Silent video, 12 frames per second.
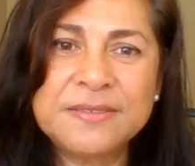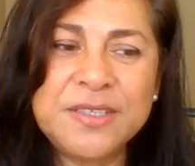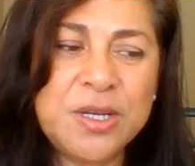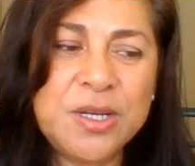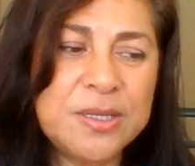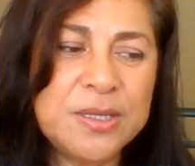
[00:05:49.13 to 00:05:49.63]

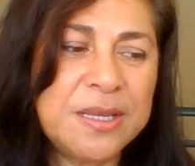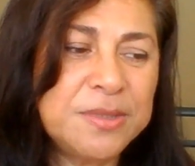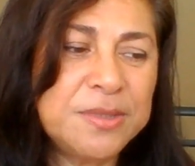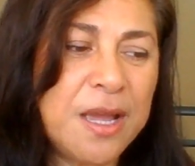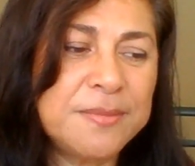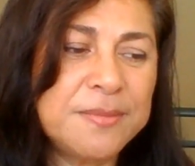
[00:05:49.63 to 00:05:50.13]
you know,
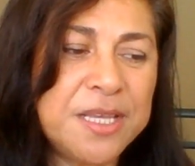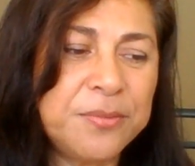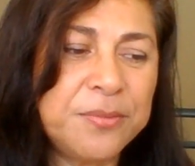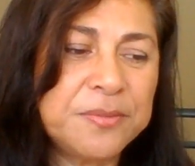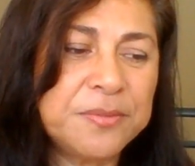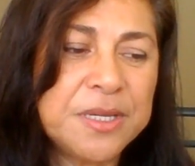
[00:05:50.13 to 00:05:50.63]
sometimes that
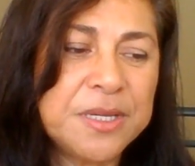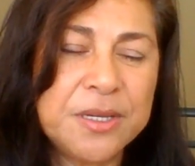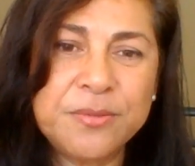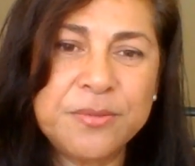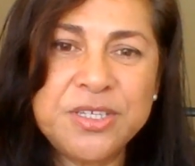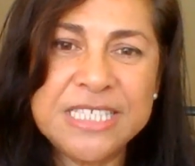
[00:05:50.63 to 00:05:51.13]

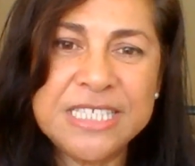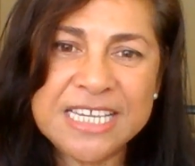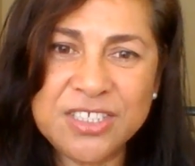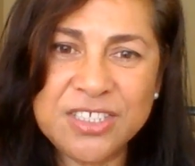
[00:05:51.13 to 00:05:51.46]
we just need